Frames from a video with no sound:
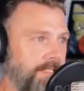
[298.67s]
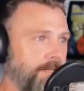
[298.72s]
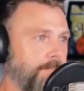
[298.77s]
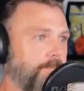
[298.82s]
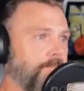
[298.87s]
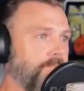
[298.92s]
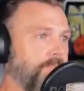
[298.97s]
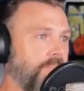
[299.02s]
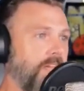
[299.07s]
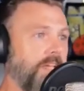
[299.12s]
edit.
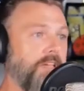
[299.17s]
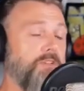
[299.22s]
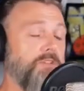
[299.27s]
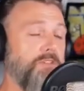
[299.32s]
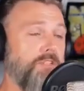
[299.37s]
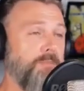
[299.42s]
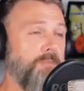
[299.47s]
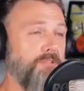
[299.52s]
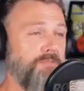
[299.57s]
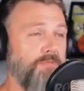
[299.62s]
Thank
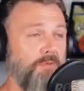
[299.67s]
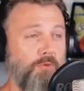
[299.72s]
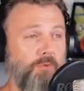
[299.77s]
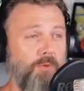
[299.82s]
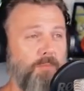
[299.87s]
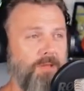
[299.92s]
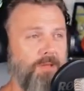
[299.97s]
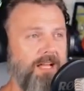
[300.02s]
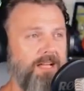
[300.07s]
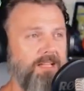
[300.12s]
you so much for the
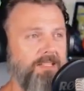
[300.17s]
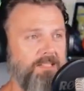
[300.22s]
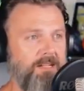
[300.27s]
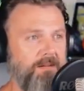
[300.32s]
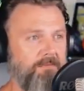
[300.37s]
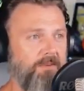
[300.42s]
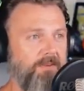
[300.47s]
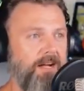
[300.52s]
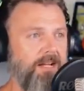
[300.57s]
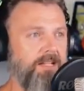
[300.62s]
replies
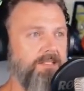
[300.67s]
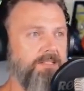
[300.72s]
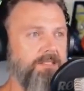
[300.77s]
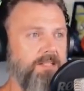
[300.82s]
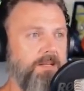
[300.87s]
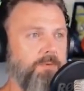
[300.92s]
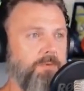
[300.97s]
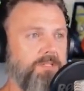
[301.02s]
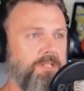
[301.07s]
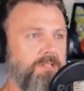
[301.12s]
and
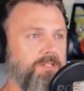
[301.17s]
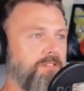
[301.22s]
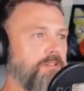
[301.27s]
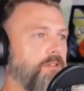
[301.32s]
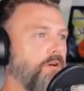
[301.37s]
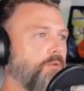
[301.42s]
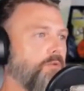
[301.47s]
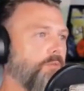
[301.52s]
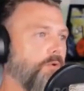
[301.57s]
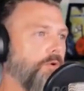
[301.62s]
advice. It was a
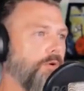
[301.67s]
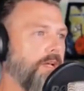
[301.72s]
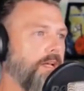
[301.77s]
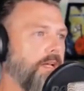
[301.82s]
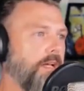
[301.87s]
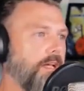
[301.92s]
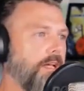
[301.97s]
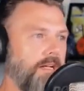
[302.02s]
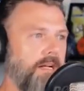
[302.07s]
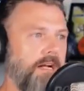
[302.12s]
slow
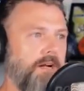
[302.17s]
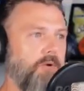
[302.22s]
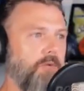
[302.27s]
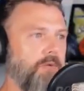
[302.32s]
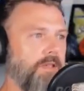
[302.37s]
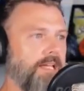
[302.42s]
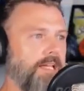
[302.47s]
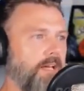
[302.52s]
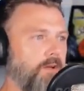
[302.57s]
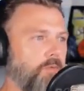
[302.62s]
morning and I
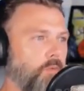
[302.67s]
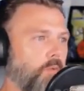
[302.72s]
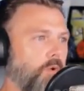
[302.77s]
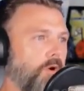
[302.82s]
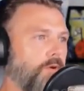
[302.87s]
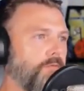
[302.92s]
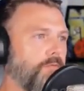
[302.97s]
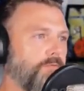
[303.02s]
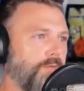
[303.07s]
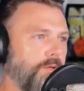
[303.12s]
only had
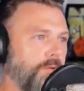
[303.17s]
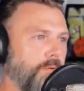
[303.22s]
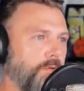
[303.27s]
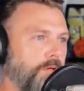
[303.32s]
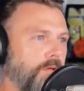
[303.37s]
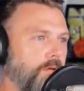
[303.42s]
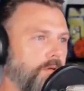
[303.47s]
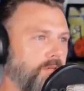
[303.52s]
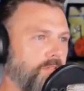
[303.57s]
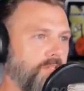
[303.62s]
one
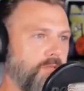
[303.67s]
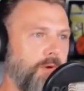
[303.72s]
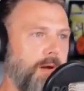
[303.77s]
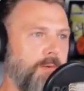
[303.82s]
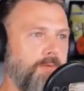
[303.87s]
field call,